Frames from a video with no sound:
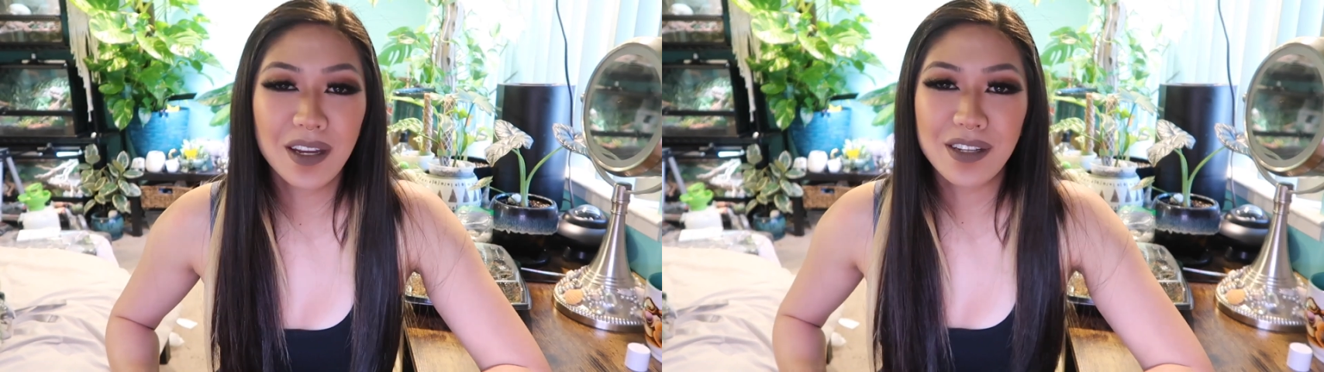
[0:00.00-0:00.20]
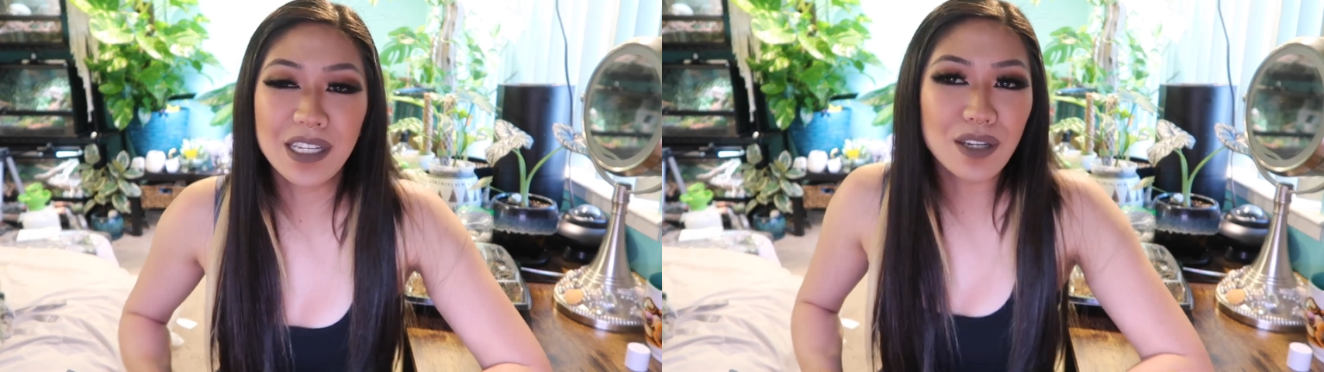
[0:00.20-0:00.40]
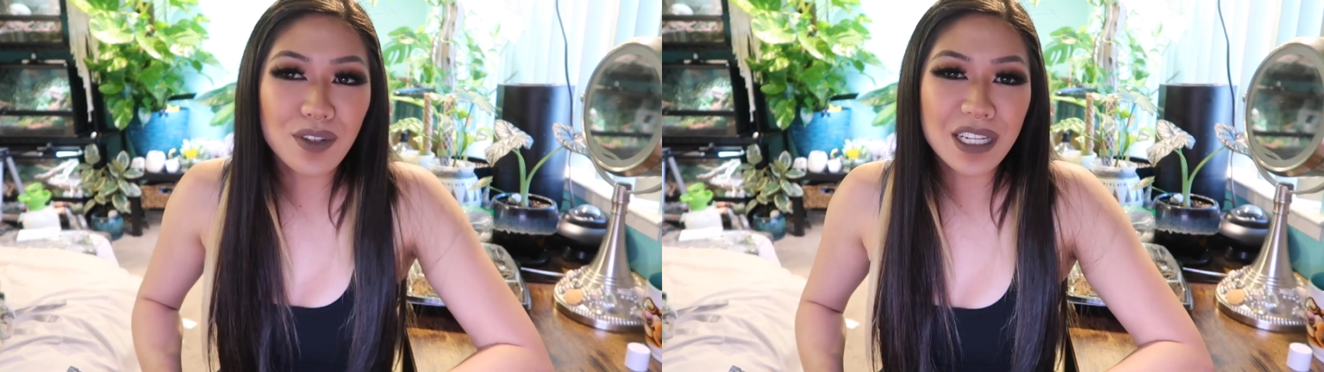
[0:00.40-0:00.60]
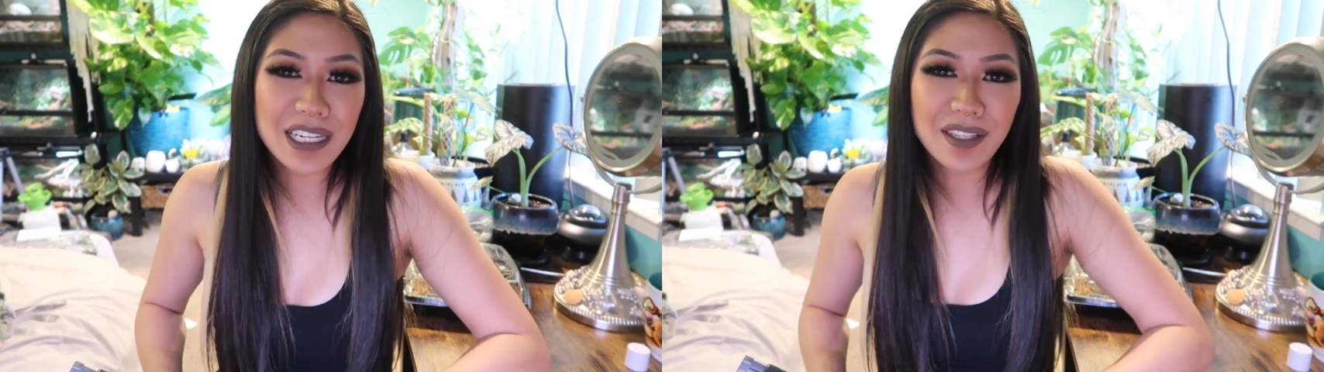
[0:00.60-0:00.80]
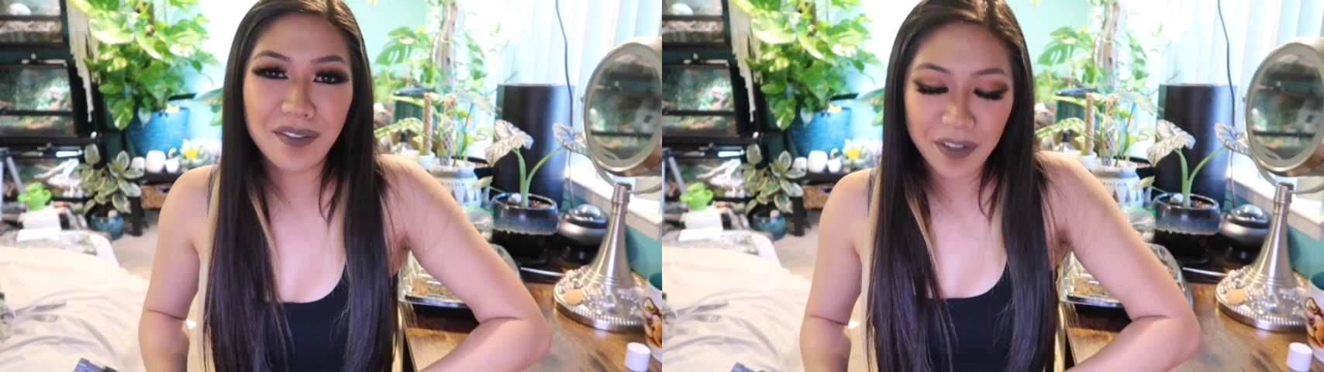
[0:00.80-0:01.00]

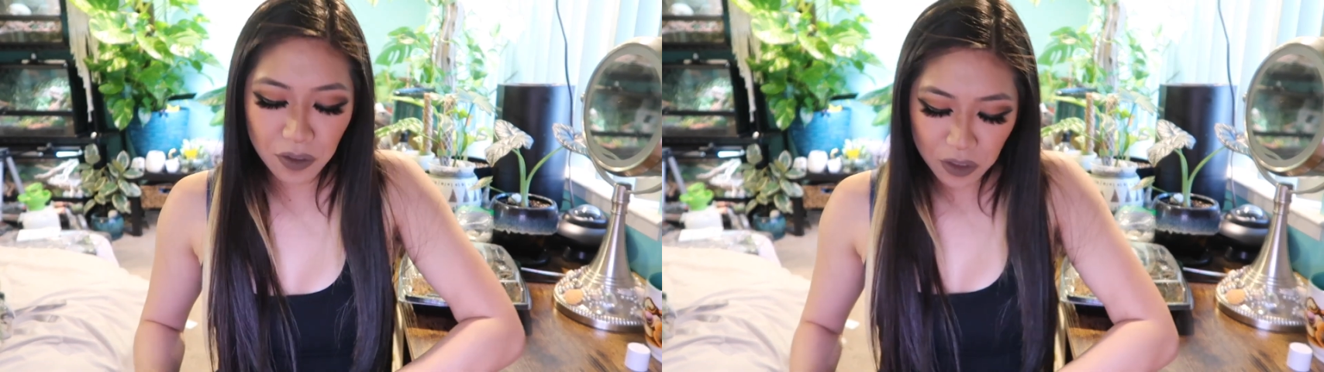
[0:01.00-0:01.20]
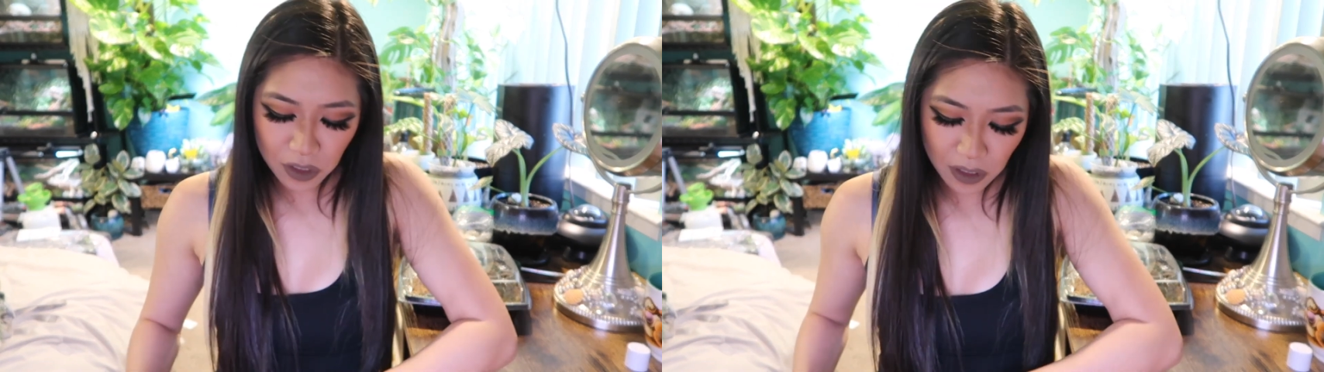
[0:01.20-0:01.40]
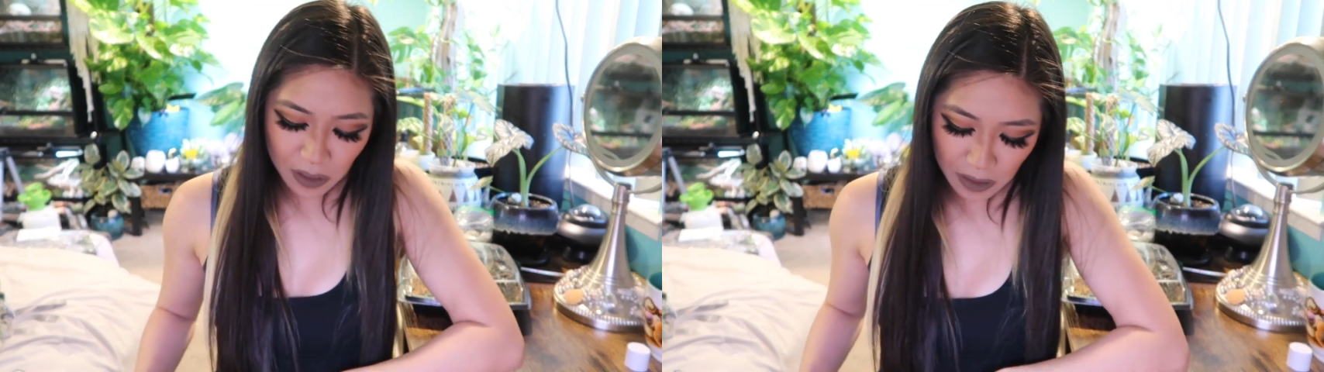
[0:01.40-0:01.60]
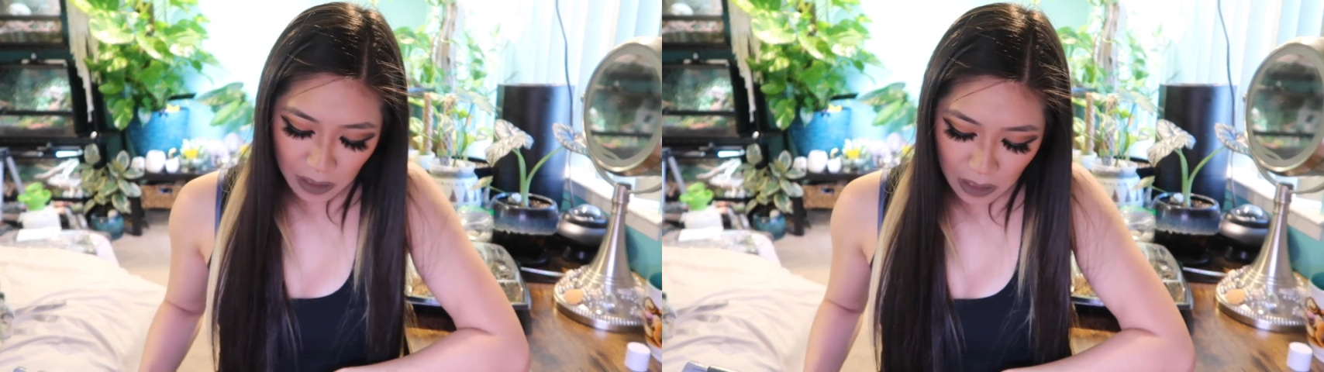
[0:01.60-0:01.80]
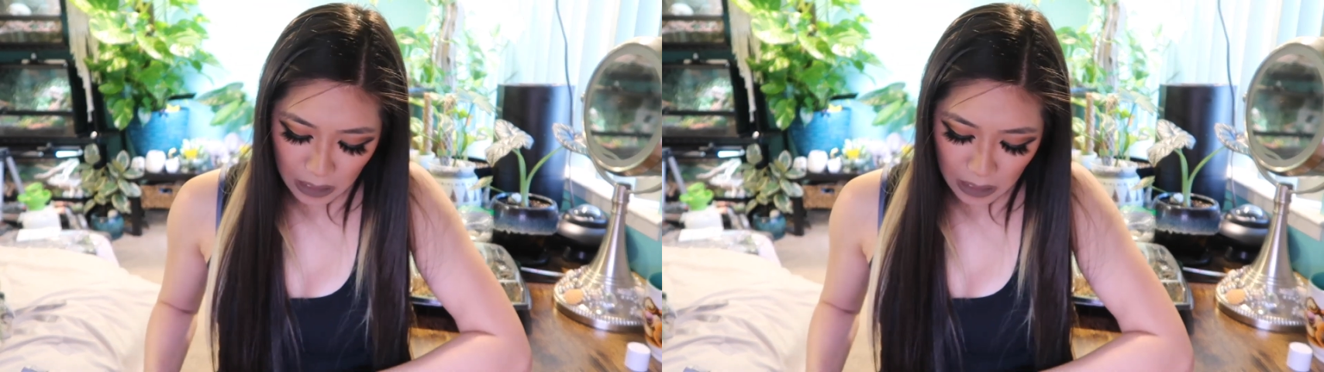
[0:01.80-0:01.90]
tilting the filter,